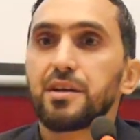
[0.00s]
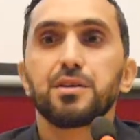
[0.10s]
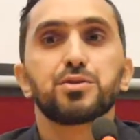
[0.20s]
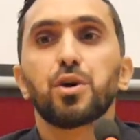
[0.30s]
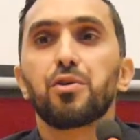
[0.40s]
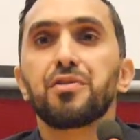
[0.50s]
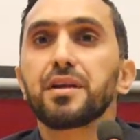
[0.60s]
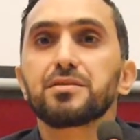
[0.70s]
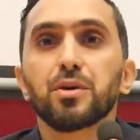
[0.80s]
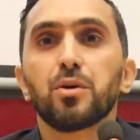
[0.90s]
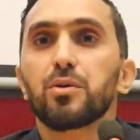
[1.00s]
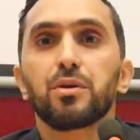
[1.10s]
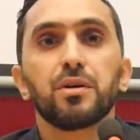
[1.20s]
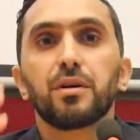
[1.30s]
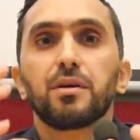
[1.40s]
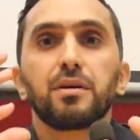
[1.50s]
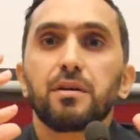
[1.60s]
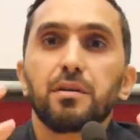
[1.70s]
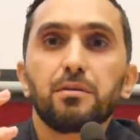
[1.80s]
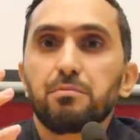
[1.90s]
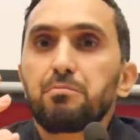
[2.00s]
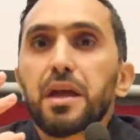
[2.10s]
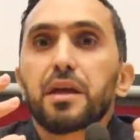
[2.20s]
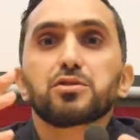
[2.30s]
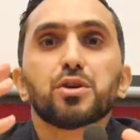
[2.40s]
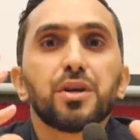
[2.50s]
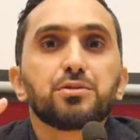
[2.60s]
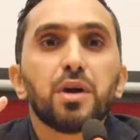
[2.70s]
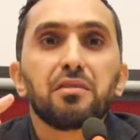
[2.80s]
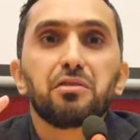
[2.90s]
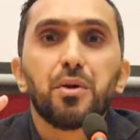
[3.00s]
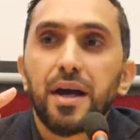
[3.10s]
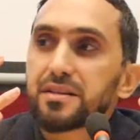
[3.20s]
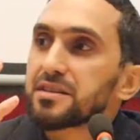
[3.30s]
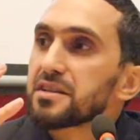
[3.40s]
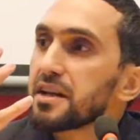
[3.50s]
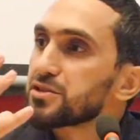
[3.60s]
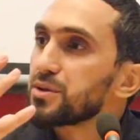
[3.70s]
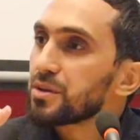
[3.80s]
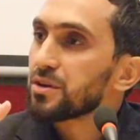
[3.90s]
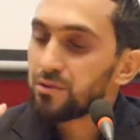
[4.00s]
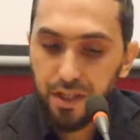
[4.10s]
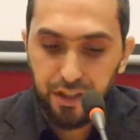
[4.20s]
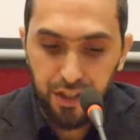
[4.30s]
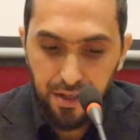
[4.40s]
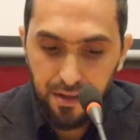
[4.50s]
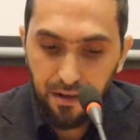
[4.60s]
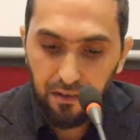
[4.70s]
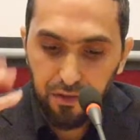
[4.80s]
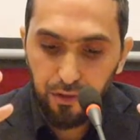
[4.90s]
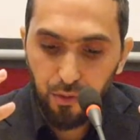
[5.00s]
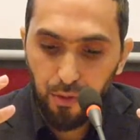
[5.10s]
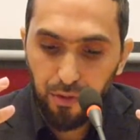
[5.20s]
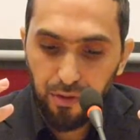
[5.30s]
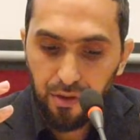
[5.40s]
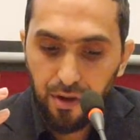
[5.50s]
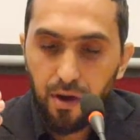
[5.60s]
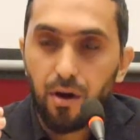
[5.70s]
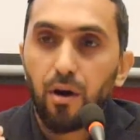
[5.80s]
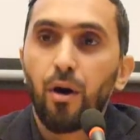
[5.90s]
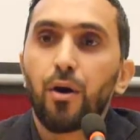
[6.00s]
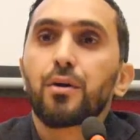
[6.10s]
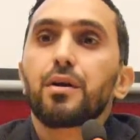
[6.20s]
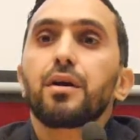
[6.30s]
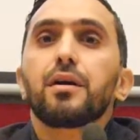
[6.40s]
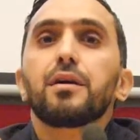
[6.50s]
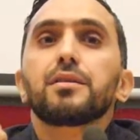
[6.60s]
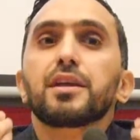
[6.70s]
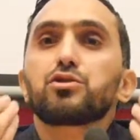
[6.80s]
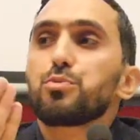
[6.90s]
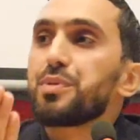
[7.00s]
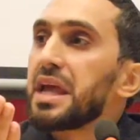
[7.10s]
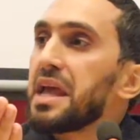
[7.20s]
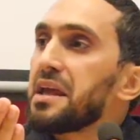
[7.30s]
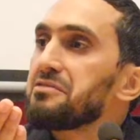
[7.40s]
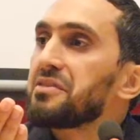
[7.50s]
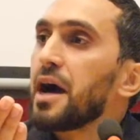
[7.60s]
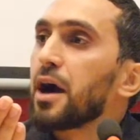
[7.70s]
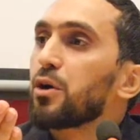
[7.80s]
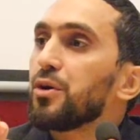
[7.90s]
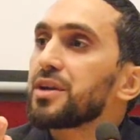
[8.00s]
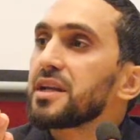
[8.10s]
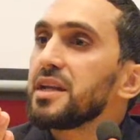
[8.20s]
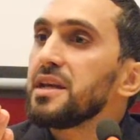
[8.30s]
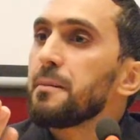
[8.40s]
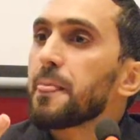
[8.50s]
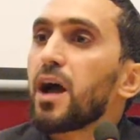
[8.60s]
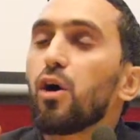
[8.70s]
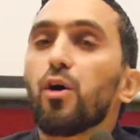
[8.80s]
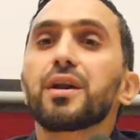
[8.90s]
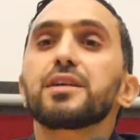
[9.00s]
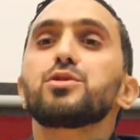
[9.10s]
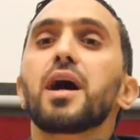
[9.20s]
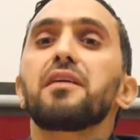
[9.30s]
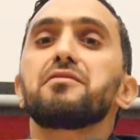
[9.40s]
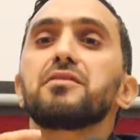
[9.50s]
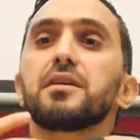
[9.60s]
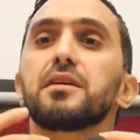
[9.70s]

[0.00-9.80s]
Serving, so making sure that you have a right intellectual conviction of the truth, or that you behave accordingly, or that you have